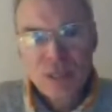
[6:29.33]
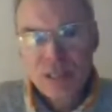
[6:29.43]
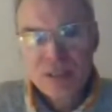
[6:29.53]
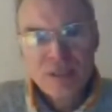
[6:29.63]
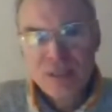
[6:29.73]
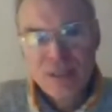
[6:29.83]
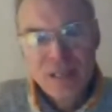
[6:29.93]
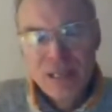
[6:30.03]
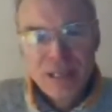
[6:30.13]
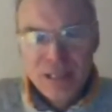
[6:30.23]
do that
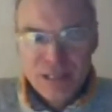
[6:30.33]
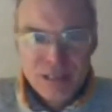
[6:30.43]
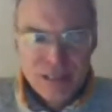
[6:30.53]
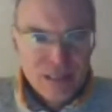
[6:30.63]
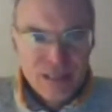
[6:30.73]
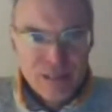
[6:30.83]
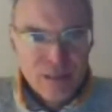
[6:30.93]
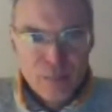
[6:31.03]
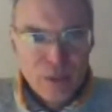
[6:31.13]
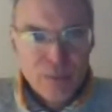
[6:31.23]
uh,
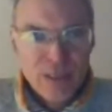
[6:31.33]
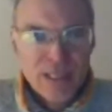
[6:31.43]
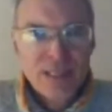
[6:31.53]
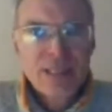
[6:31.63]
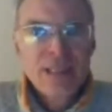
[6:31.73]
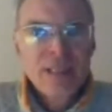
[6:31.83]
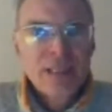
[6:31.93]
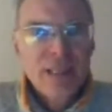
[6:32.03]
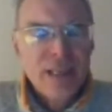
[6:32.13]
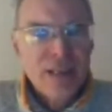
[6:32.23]
uh, publicly.
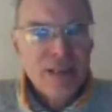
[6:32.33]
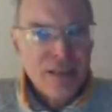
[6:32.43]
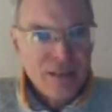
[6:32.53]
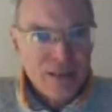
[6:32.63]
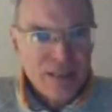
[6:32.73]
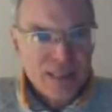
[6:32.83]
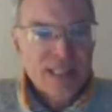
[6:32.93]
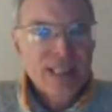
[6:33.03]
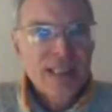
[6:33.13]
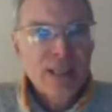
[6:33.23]
Uh,
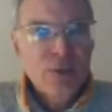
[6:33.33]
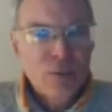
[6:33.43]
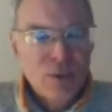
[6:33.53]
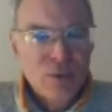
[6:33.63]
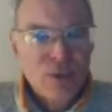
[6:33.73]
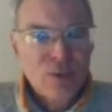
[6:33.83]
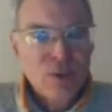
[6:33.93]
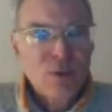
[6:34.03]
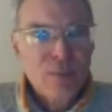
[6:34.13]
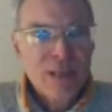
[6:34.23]
Cyril,
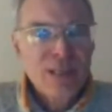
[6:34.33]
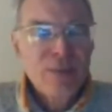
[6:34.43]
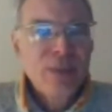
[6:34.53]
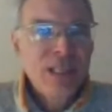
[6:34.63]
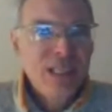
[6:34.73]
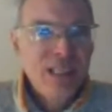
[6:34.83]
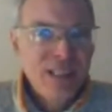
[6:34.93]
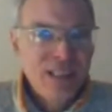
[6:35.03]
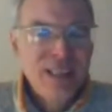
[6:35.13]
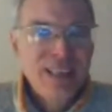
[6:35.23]
remind
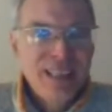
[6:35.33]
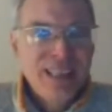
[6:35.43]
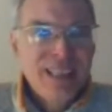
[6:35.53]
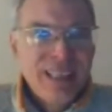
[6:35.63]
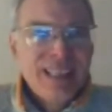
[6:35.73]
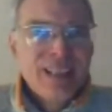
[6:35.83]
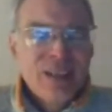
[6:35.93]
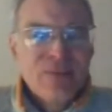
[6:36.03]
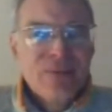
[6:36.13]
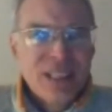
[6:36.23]
me
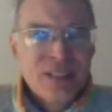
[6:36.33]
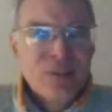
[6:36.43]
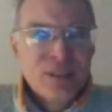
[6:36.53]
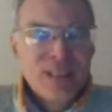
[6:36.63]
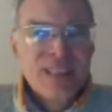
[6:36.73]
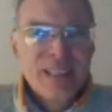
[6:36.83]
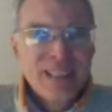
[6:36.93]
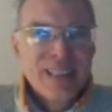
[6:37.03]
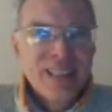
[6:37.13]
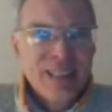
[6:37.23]
of that
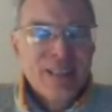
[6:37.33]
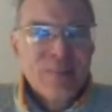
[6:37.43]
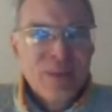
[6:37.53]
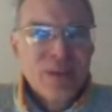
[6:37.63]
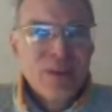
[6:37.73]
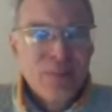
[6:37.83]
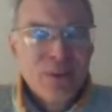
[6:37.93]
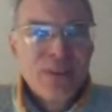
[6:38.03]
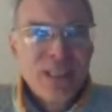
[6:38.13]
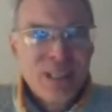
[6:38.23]
uh, on
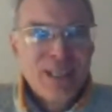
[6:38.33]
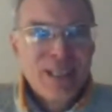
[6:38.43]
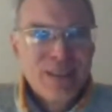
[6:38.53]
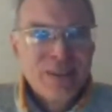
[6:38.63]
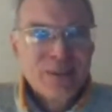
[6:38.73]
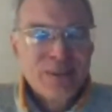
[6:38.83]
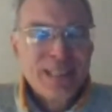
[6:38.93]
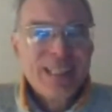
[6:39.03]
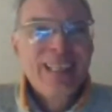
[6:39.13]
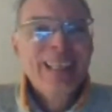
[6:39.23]
Monday
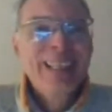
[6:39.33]
already.